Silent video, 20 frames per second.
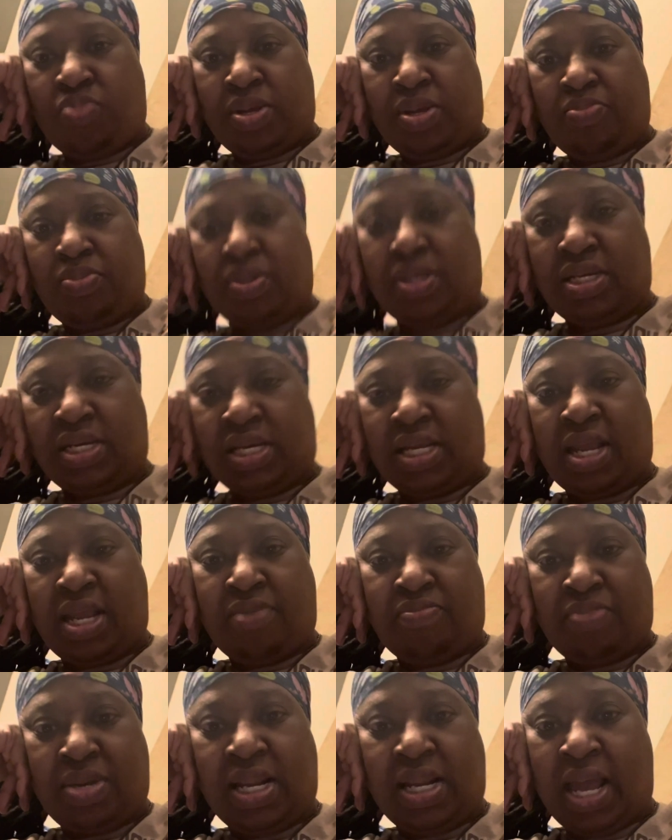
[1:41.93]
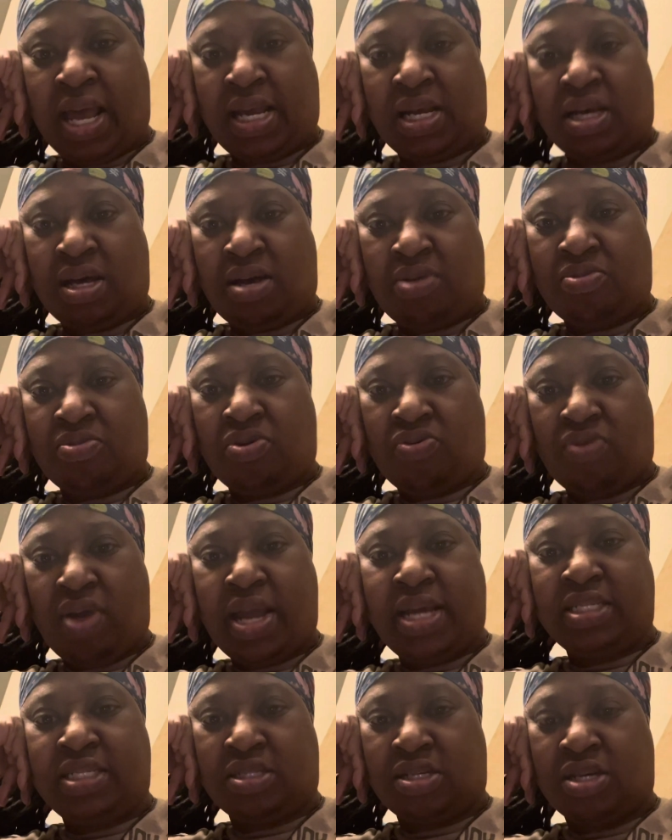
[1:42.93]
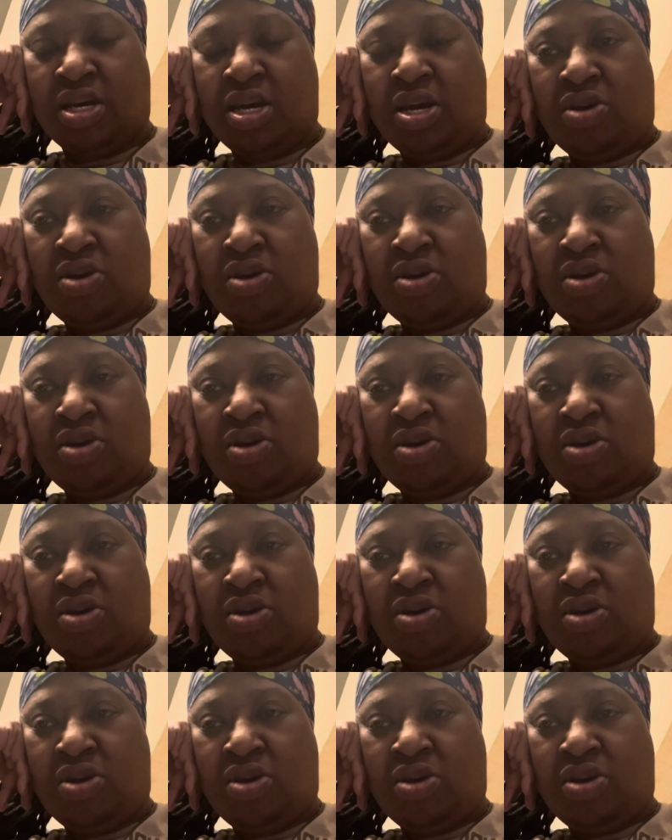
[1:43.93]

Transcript: People looking at me like I'm crazy